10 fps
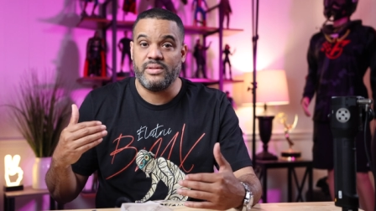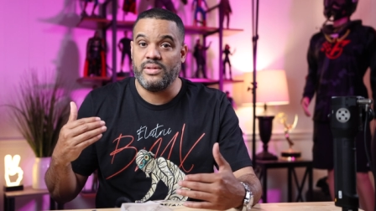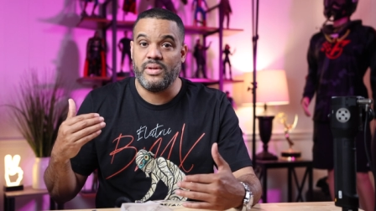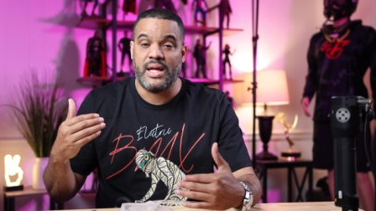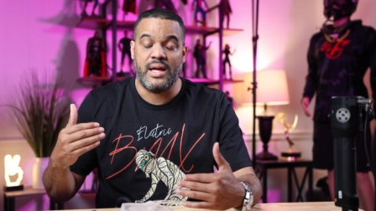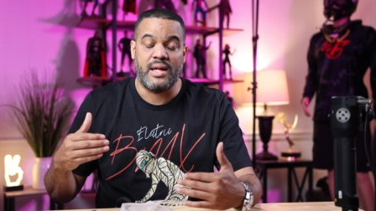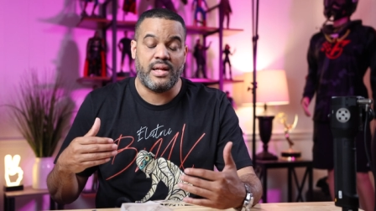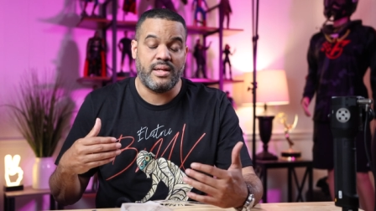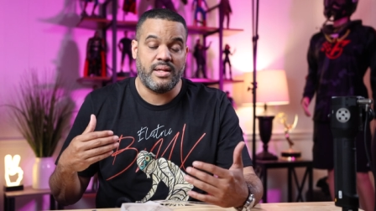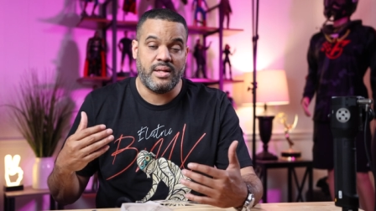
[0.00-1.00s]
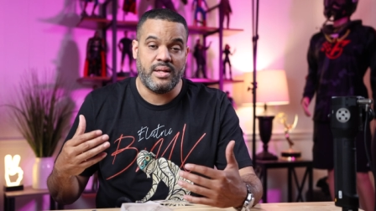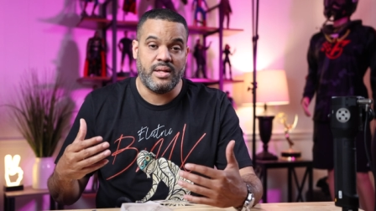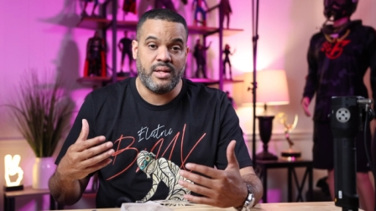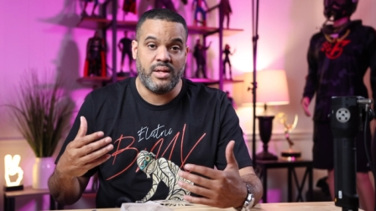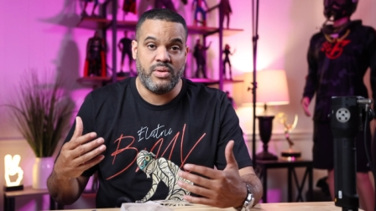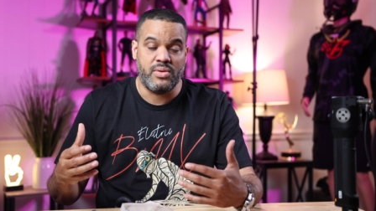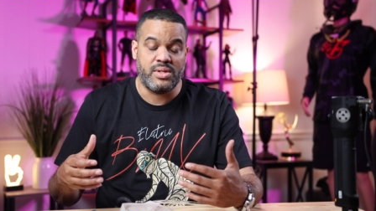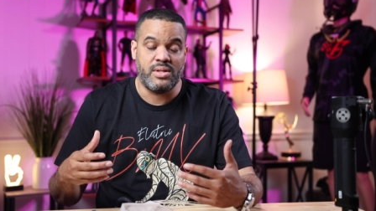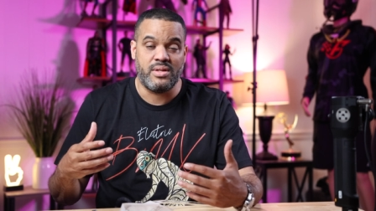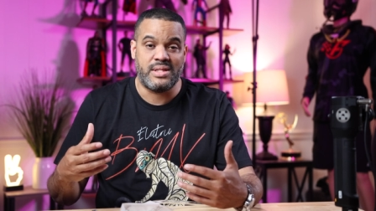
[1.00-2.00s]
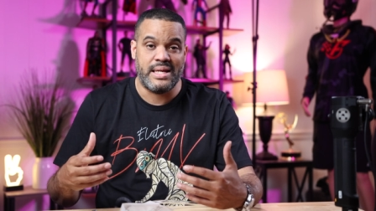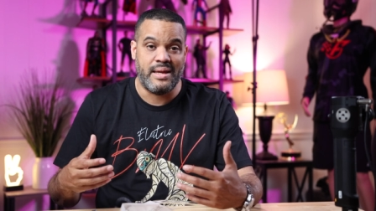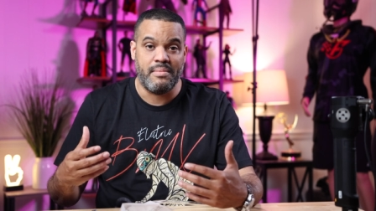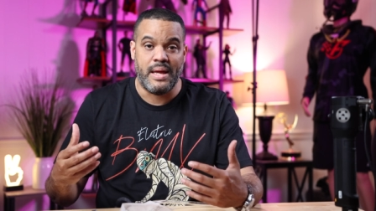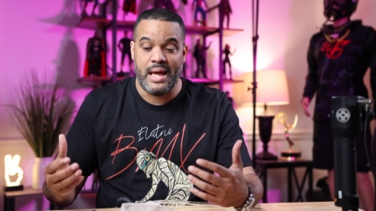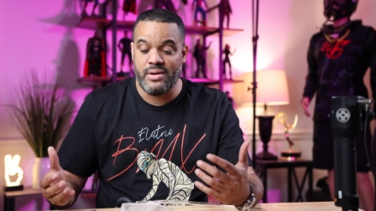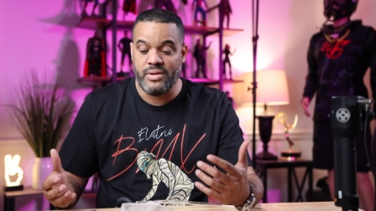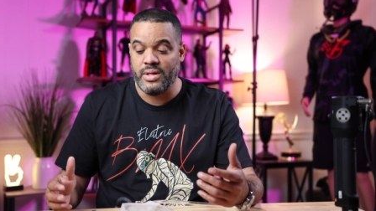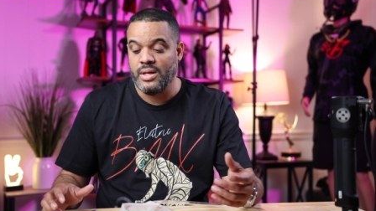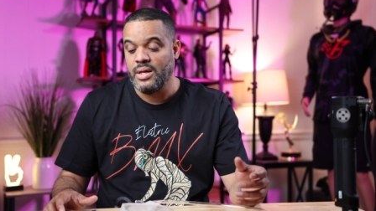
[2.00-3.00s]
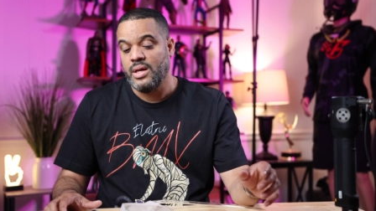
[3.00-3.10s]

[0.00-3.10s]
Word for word: You're not using the same energy.